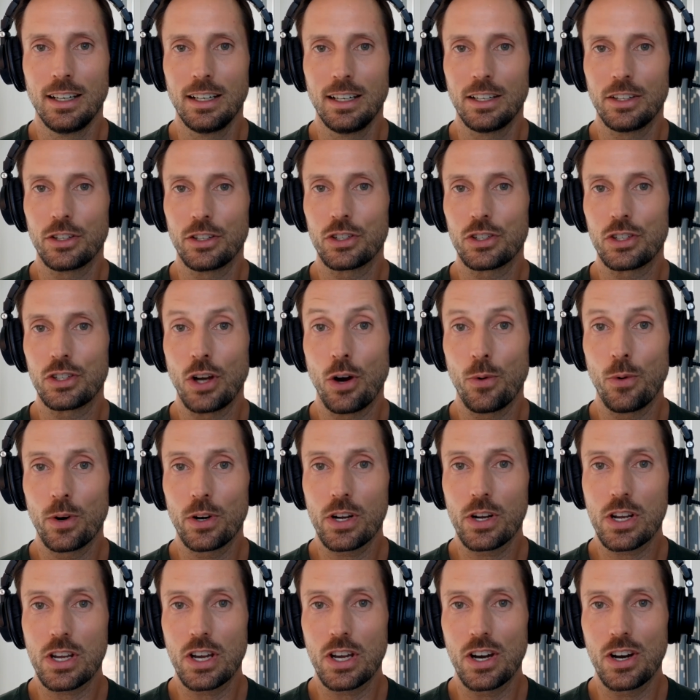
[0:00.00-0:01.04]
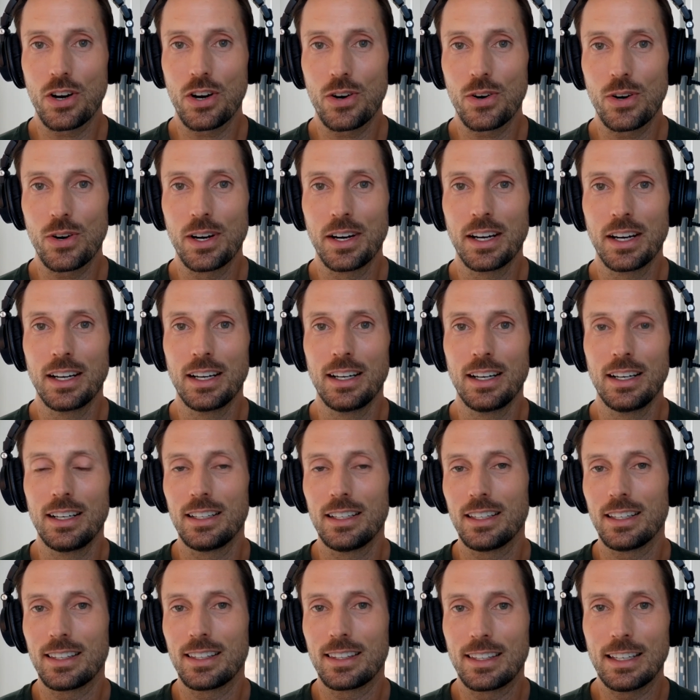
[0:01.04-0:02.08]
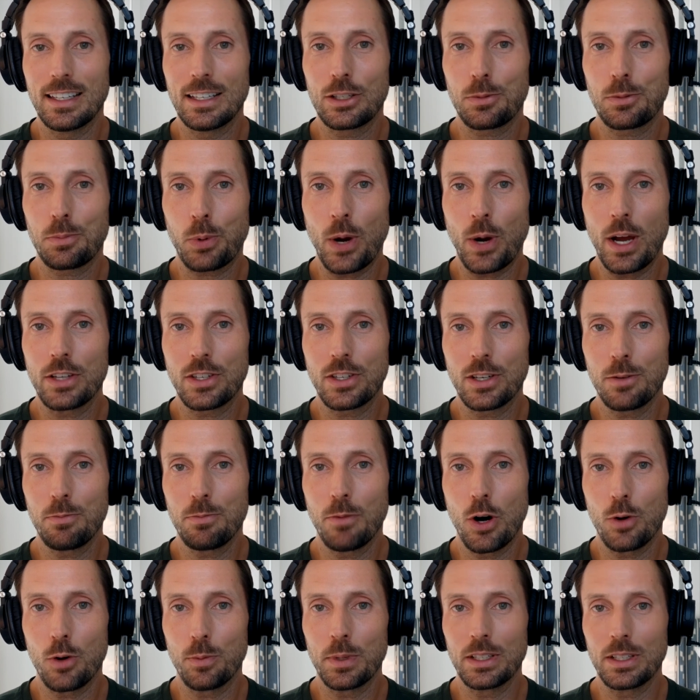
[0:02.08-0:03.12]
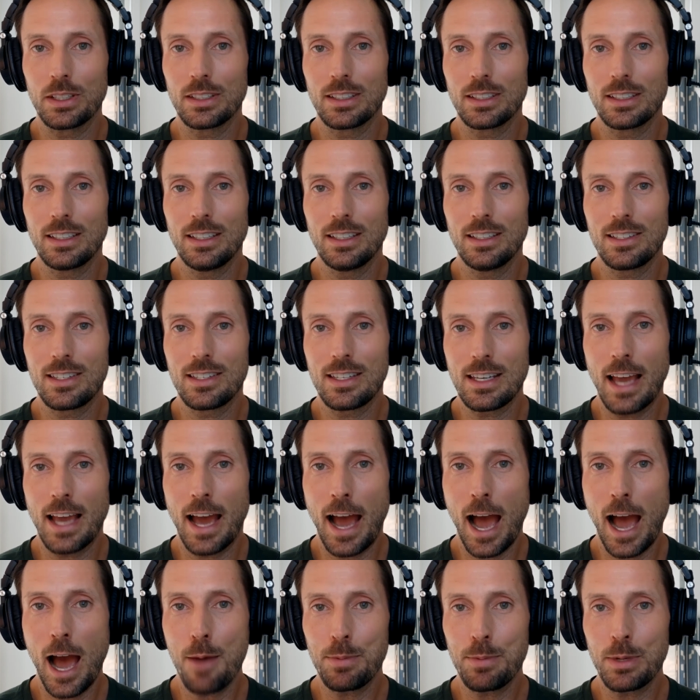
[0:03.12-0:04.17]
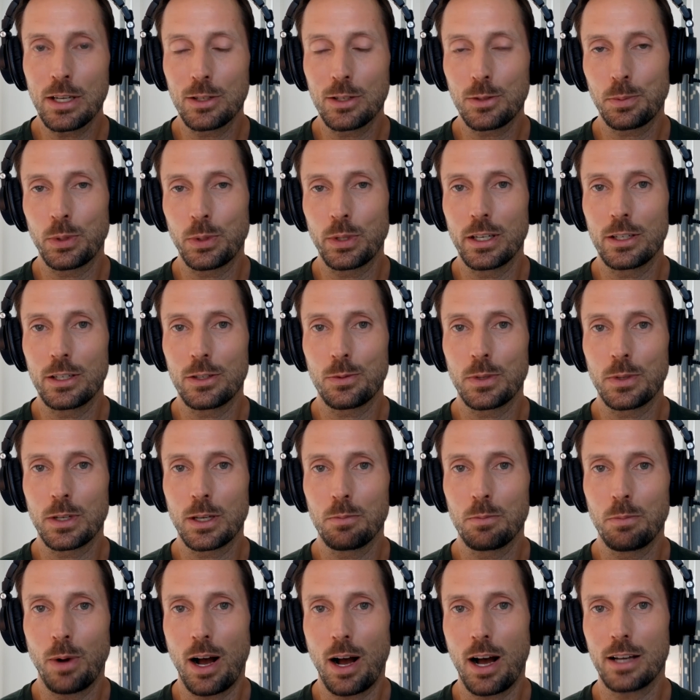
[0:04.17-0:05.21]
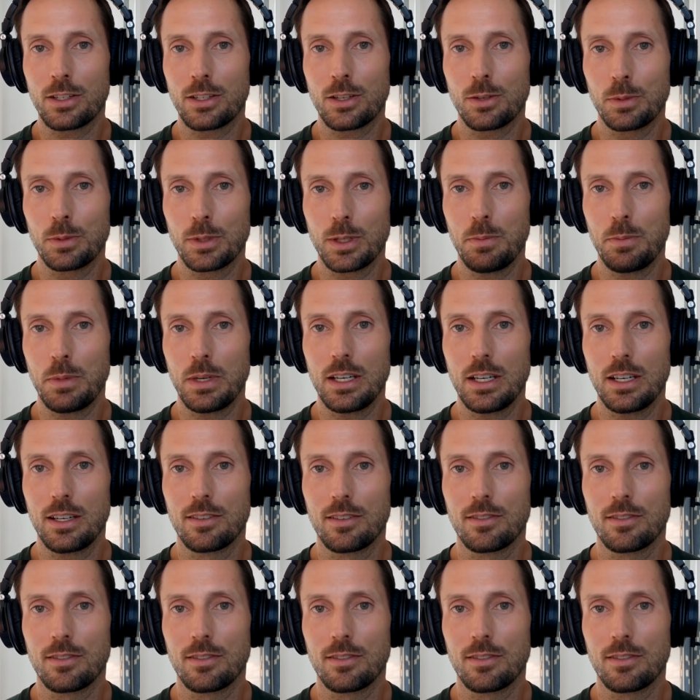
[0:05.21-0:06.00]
there's nowhere to go, that this present moment is the happiest place we can possibly be.